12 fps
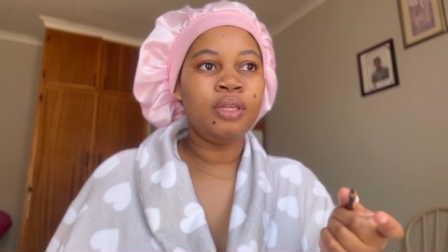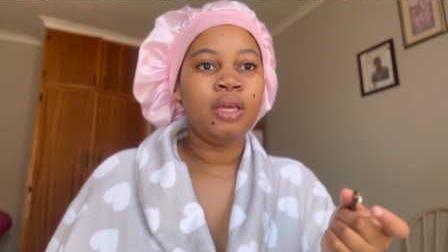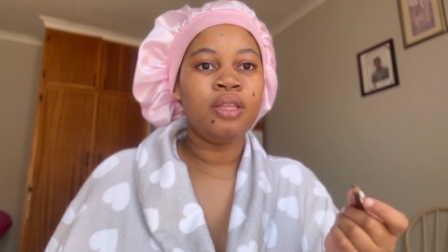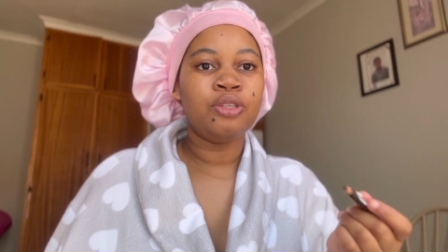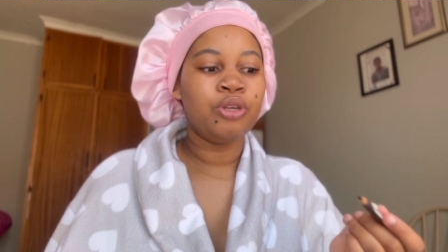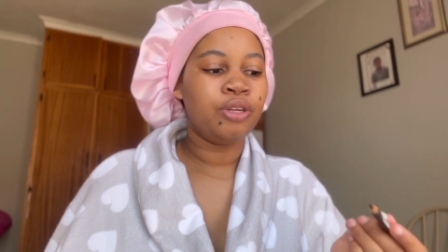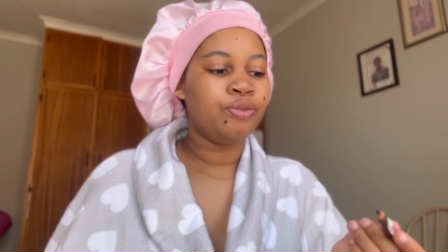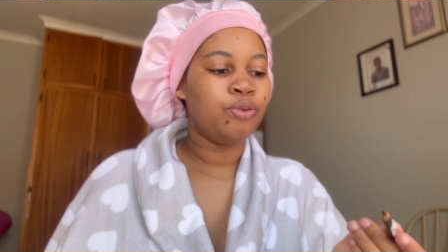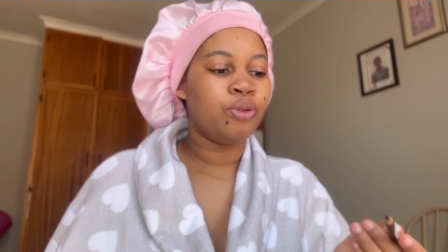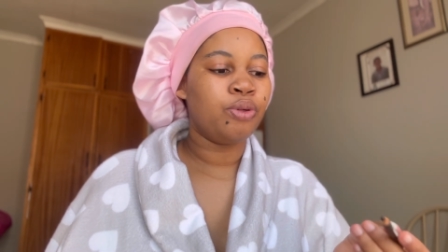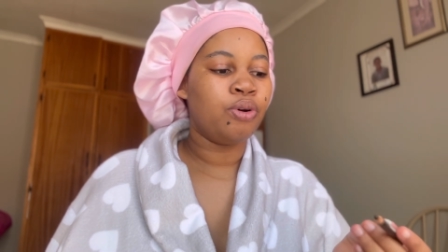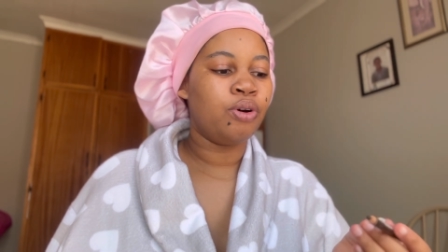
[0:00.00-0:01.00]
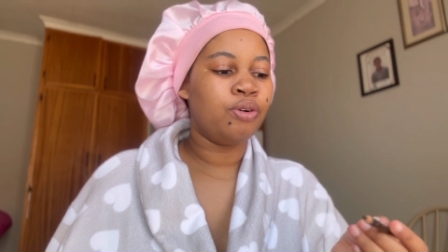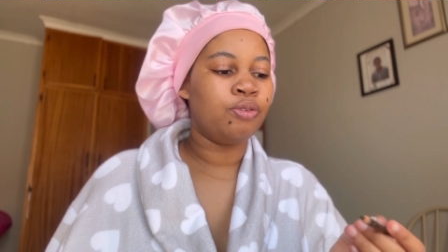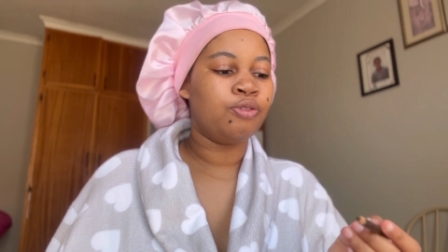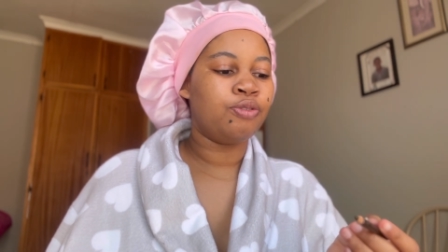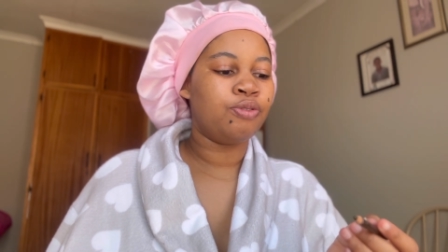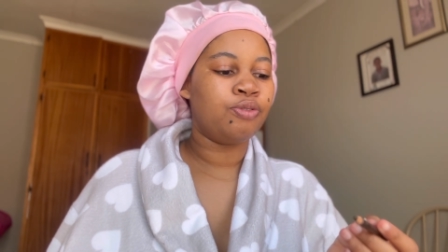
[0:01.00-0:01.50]
the 24th of
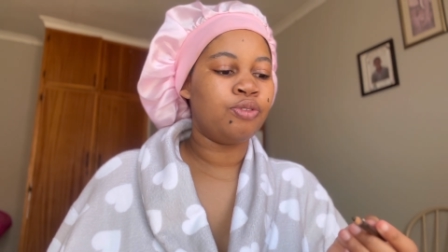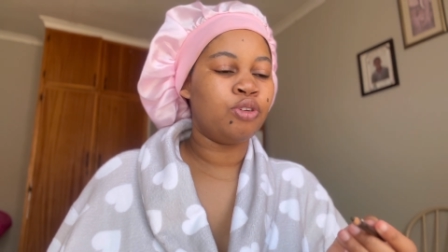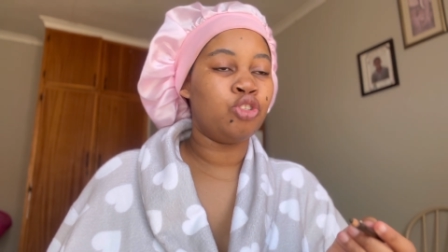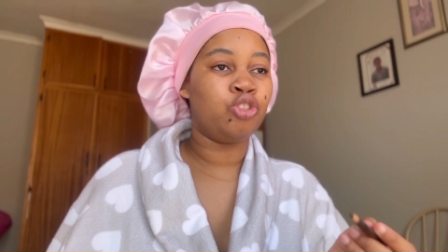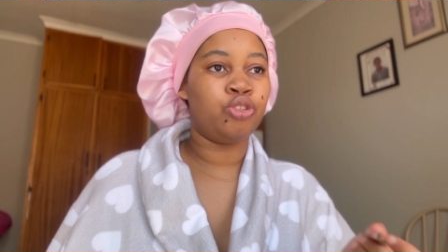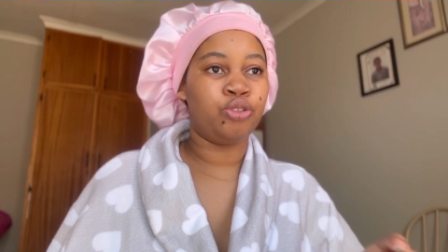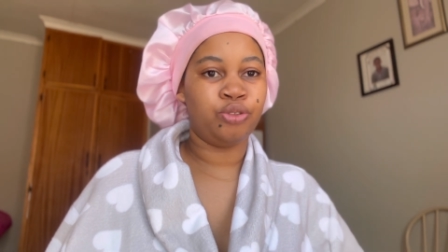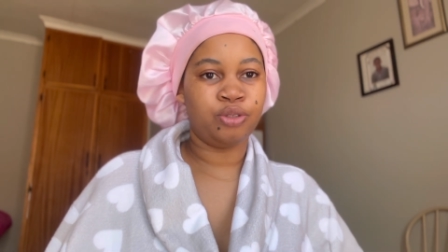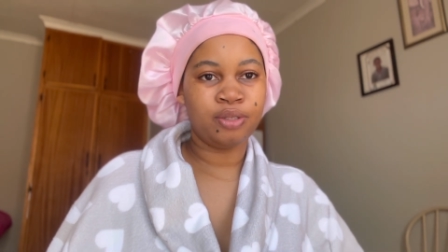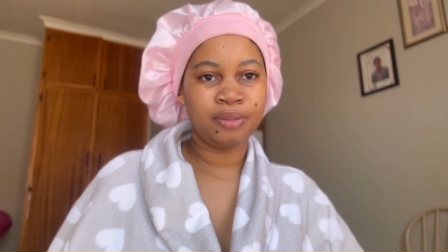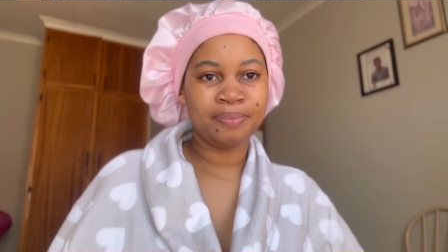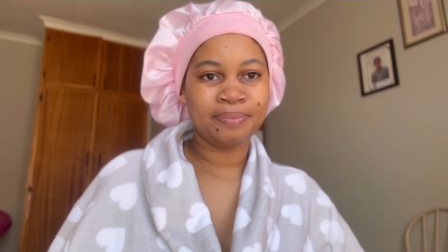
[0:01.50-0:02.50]
June